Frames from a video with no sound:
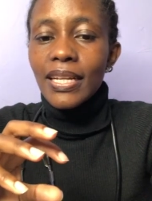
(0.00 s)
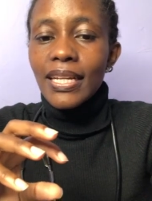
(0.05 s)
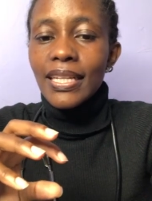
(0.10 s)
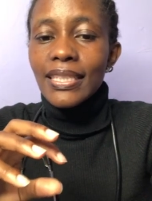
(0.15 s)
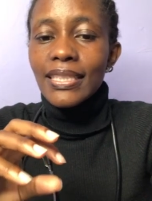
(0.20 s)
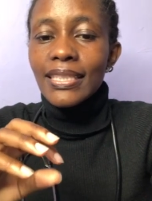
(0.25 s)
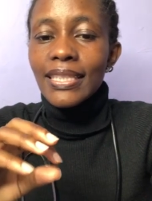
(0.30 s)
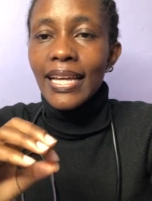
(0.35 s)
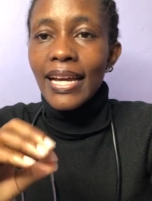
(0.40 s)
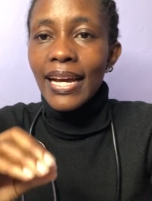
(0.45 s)

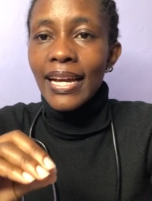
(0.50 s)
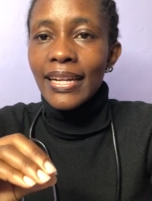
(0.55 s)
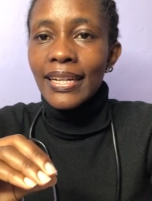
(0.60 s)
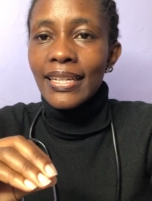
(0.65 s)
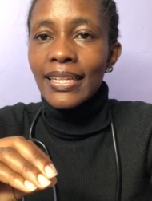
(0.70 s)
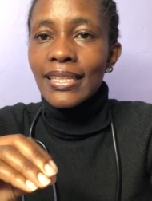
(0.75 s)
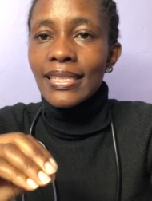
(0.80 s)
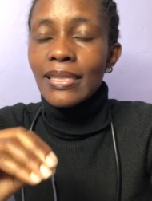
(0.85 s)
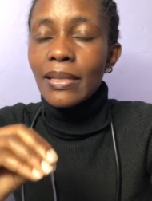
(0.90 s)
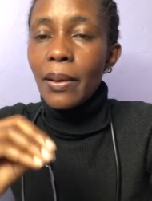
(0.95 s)
there
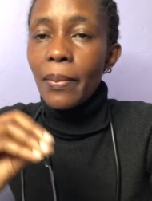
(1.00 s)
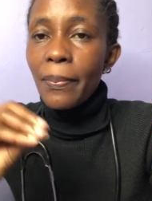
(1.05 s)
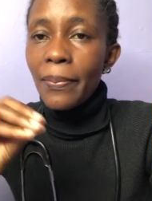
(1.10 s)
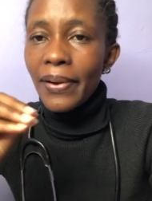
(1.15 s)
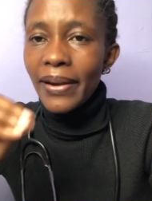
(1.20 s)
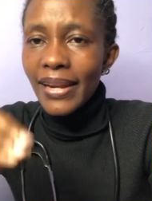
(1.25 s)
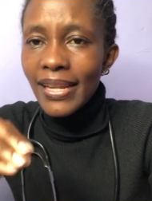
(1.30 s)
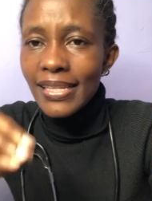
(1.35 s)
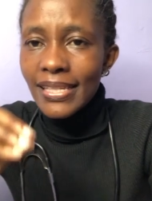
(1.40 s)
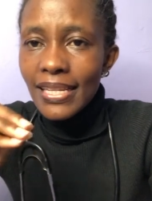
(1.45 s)
is a
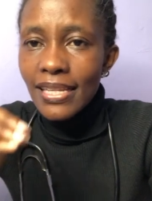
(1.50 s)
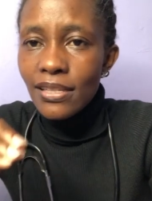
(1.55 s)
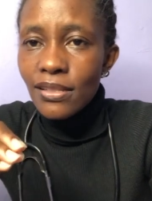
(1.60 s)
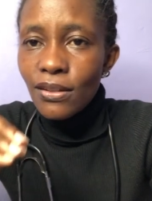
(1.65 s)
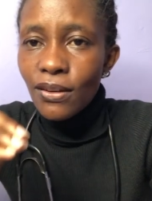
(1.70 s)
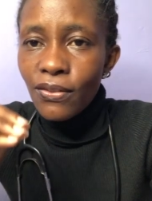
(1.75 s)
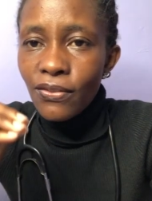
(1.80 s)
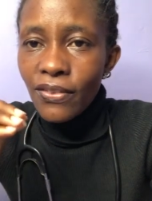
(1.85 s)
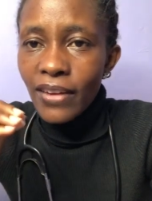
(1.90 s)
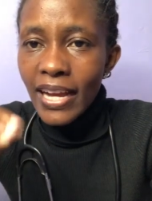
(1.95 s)
presence
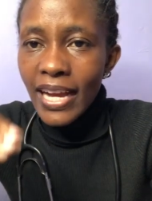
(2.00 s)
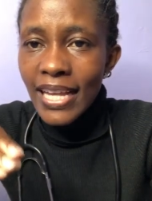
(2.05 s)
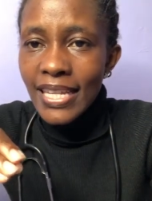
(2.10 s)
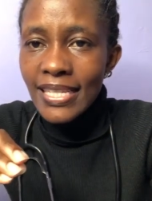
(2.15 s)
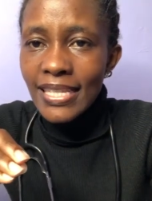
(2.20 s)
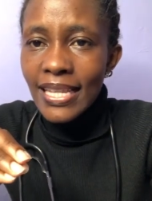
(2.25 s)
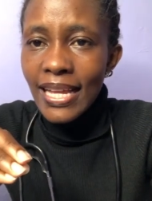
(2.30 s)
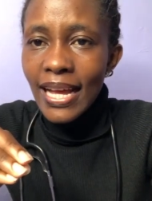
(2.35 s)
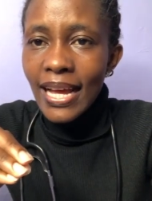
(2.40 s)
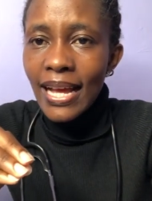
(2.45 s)
of
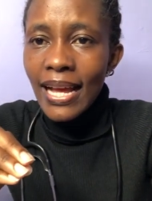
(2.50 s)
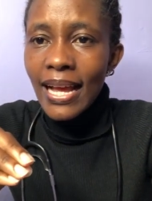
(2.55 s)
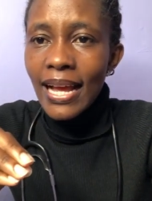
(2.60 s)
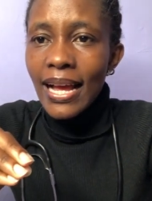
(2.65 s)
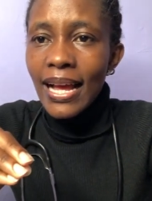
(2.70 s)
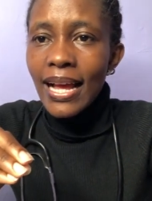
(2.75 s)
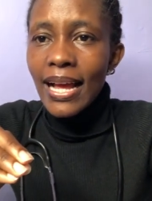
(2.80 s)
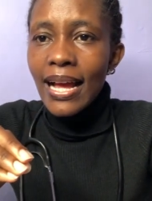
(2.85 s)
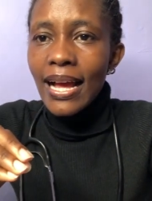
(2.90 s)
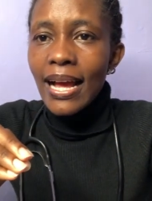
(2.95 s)
cancer,
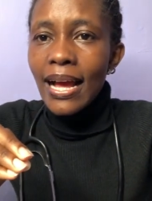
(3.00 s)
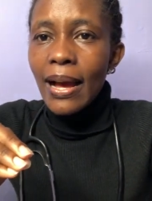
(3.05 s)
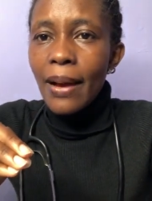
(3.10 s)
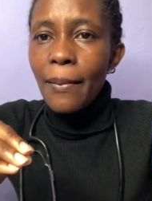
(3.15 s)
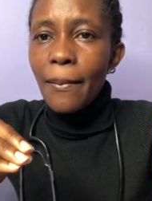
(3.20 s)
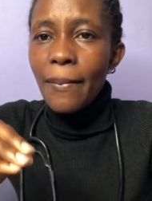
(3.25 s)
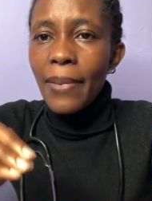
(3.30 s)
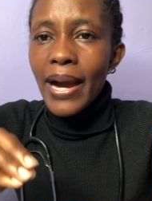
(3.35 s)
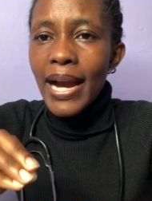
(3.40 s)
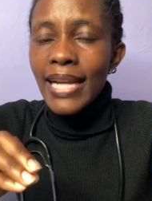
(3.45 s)

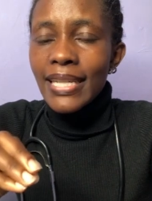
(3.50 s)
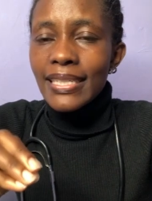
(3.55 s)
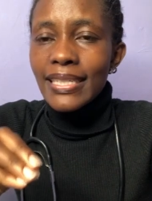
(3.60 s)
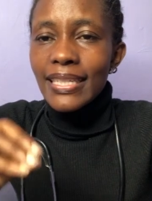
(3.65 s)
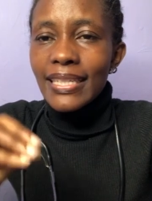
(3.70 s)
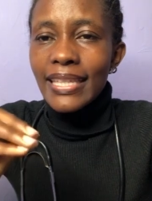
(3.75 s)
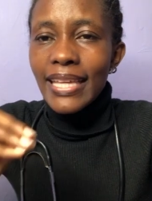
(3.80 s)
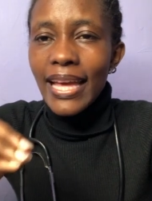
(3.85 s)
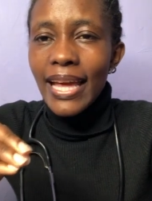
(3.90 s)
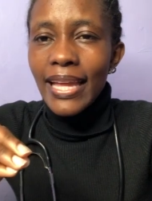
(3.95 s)
but
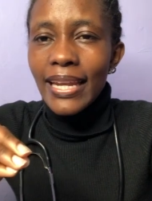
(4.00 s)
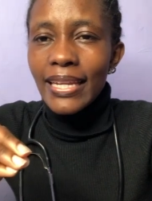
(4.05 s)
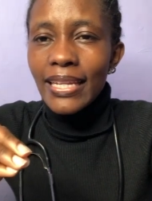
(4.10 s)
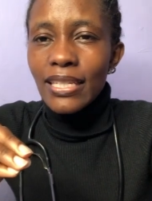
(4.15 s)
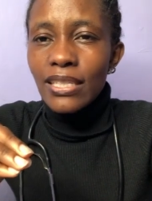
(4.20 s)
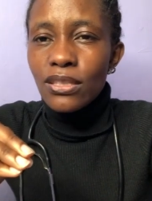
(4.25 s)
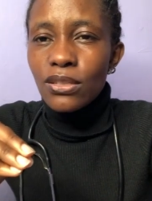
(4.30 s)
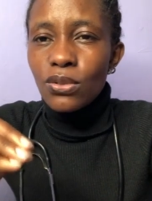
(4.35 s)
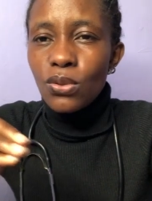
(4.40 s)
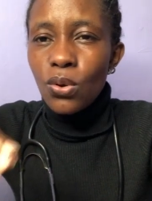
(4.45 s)
there
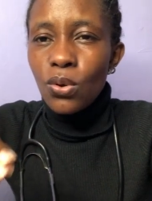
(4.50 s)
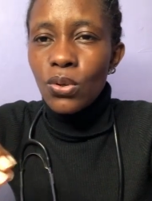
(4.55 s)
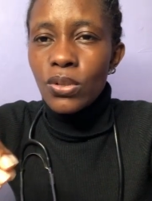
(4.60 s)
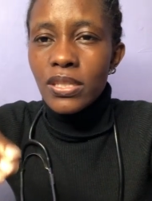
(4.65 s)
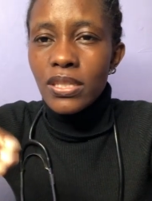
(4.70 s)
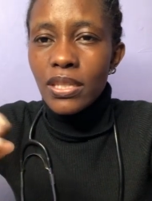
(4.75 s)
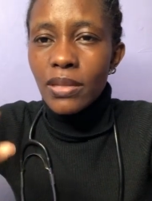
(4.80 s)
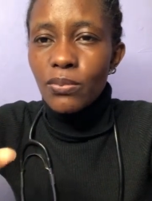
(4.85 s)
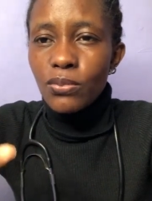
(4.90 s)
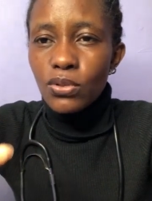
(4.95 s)
is no
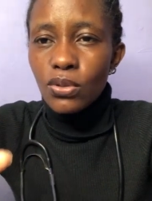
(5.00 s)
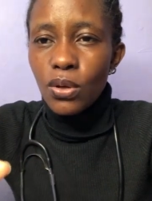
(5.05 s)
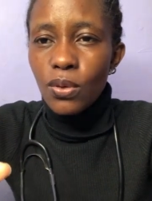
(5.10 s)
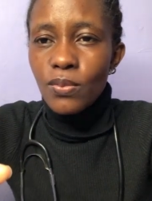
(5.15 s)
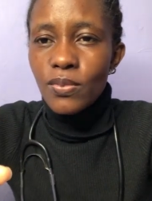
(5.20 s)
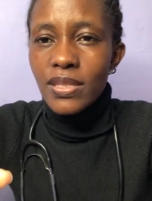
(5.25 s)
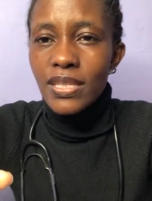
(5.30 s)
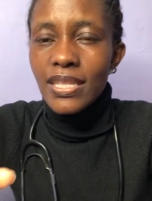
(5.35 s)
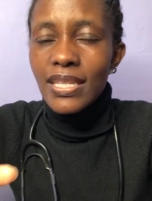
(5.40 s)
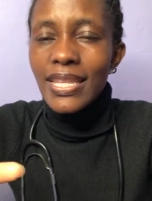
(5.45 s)

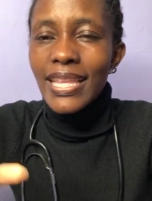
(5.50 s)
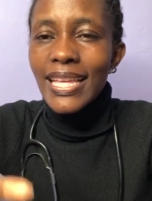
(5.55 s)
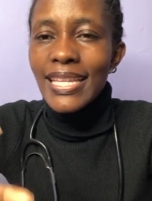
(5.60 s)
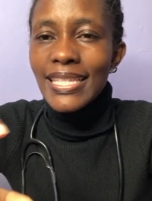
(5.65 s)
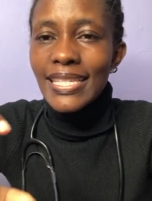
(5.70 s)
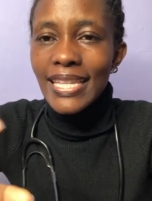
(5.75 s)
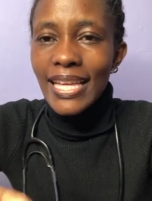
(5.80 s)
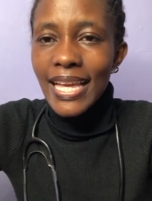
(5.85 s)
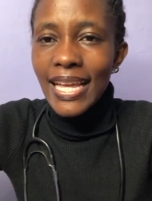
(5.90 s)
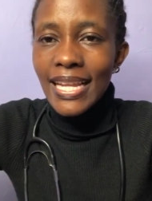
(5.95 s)
symptoms. The
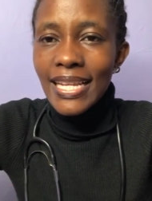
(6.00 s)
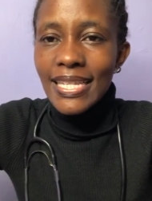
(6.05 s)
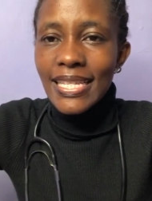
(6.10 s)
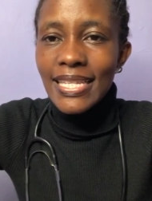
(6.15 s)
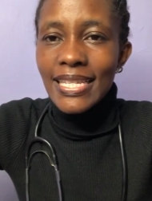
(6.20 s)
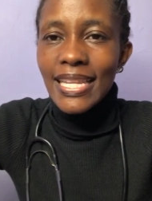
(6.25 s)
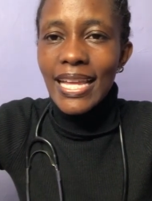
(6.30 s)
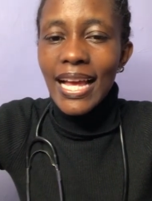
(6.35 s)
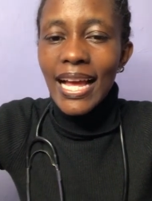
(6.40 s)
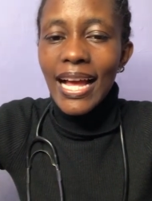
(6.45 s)

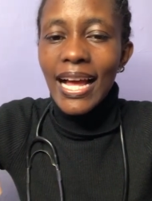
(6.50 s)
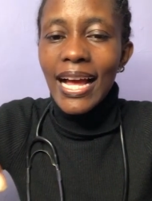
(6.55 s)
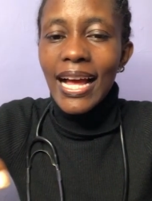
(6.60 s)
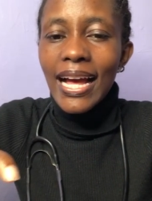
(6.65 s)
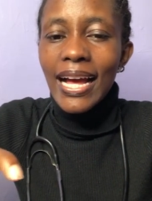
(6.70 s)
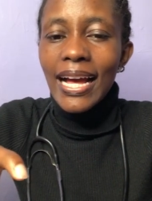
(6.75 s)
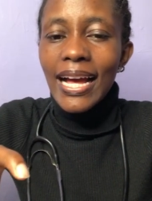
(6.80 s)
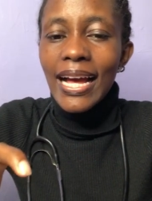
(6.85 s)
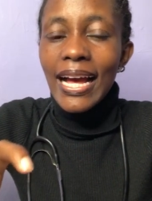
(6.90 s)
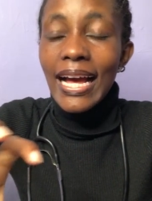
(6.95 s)
cells
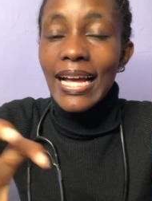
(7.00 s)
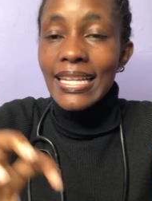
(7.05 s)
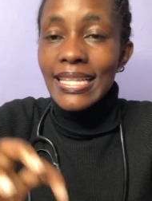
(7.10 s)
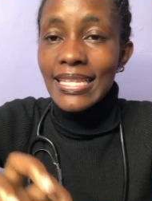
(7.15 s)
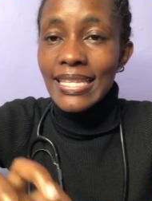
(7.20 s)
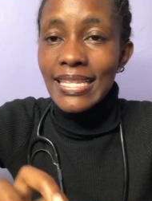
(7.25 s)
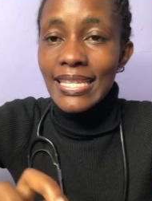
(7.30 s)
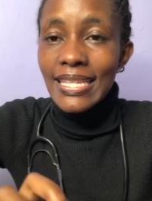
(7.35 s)
has